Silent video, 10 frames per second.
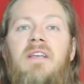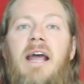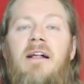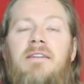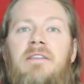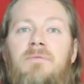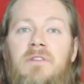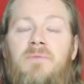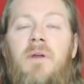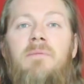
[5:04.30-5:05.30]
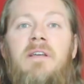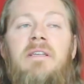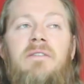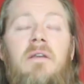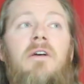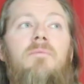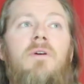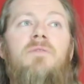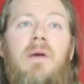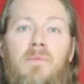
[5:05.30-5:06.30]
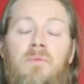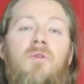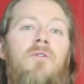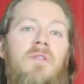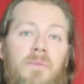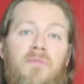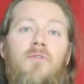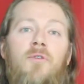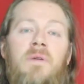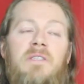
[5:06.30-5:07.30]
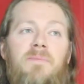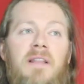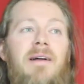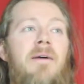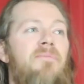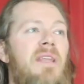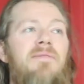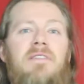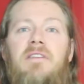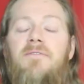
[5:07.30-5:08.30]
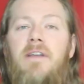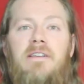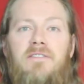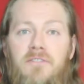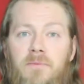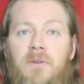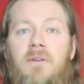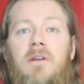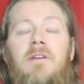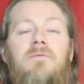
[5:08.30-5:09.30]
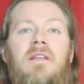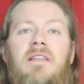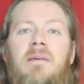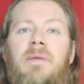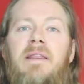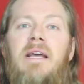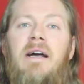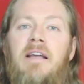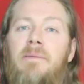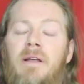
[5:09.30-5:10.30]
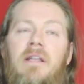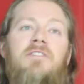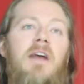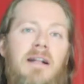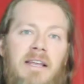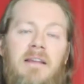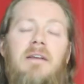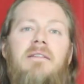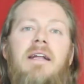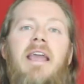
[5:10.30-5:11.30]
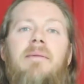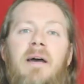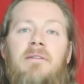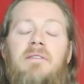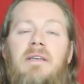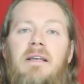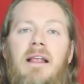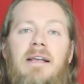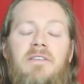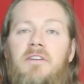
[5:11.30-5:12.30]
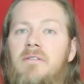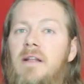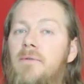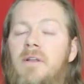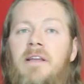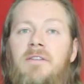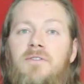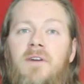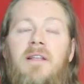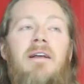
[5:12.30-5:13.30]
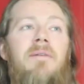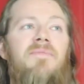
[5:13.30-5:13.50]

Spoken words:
Galaxy, which is probably his most memorable early performance, but even stuff like Stuber with him and Camille Nanjiani that came out last year that I really enjoyed.